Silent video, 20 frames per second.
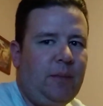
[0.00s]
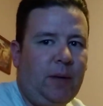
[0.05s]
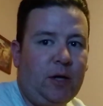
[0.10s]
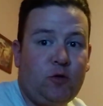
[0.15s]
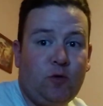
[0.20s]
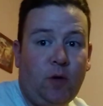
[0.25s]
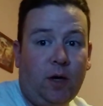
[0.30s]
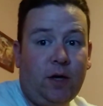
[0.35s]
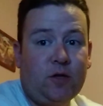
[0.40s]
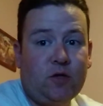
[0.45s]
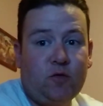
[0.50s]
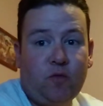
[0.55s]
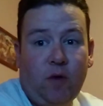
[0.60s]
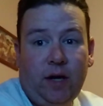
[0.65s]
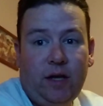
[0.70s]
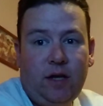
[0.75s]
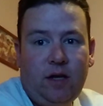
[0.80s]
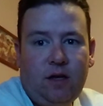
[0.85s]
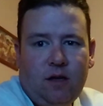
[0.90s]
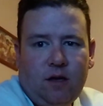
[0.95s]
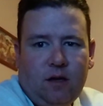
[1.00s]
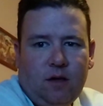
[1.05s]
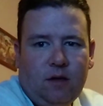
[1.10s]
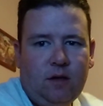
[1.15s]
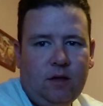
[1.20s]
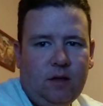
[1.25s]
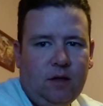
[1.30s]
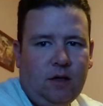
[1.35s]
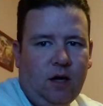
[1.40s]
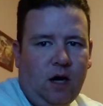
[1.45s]
My truck is ready.
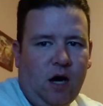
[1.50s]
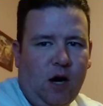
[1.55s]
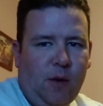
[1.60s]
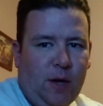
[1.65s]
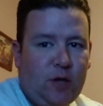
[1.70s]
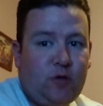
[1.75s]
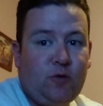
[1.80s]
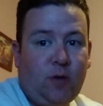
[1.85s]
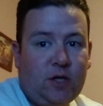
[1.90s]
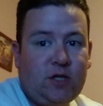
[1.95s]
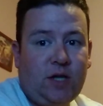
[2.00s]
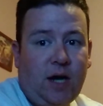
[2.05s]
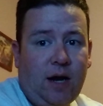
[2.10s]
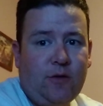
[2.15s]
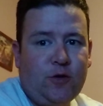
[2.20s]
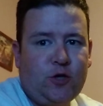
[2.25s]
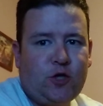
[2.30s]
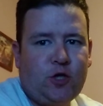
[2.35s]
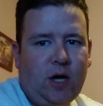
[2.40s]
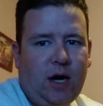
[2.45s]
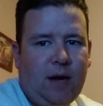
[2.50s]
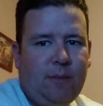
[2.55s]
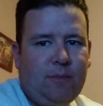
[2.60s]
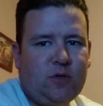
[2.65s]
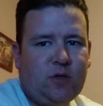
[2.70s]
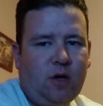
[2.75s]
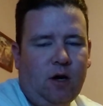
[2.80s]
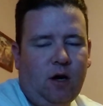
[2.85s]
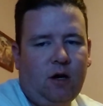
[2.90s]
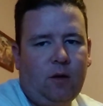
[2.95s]
Uh, my truck's out of the shop,
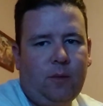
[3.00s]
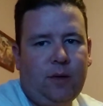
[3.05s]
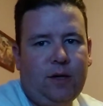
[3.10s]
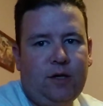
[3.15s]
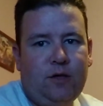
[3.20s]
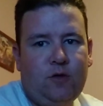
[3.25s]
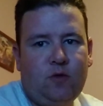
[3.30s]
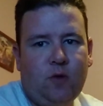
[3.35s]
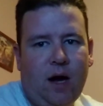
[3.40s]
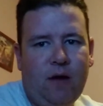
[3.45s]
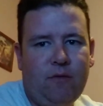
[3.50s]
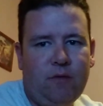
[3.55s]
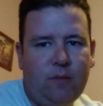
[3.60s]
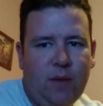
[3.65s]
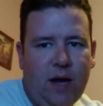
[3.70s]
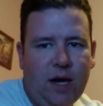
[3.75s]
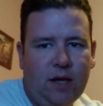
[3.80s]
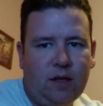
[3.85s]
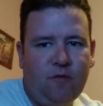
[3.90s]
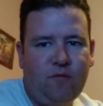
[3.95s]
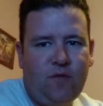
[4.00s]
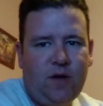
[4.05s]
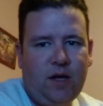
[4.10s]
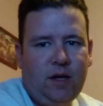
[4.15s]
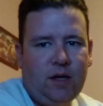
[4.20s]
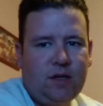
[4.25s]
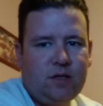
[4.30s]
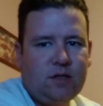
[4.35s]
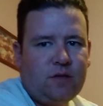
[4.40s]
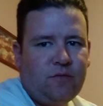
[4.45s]
so I'm going to be driving back to
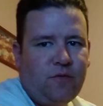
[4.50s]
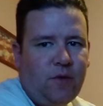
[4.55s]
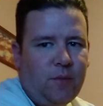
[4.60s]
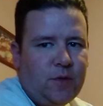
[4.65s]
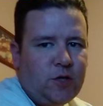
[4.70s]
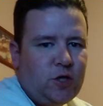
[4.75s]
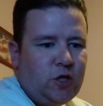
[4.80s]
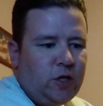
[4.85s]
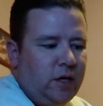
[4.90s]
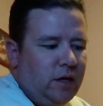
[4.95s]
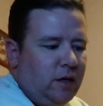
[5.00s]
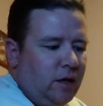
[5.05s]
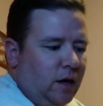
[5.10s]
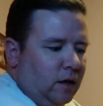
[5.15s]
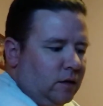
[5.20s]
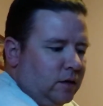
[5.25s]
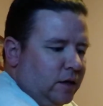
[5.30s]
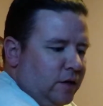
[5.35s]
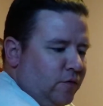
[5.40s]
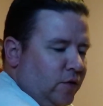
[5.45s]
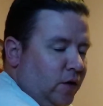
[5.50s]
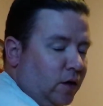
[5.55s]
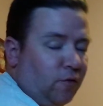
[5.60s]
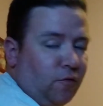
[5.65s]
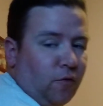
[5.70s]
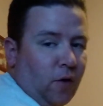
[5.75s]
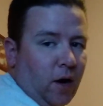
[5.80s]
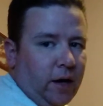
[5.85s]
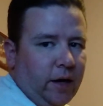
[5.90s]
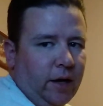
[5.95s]
Phoenix from Michigan. I'll leave here
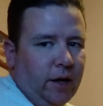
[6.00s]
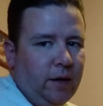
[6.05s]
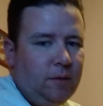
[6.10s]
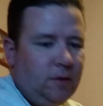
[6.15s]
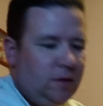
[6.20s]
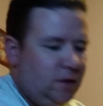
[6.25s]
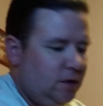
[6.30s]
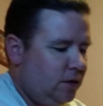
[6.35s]
Friday.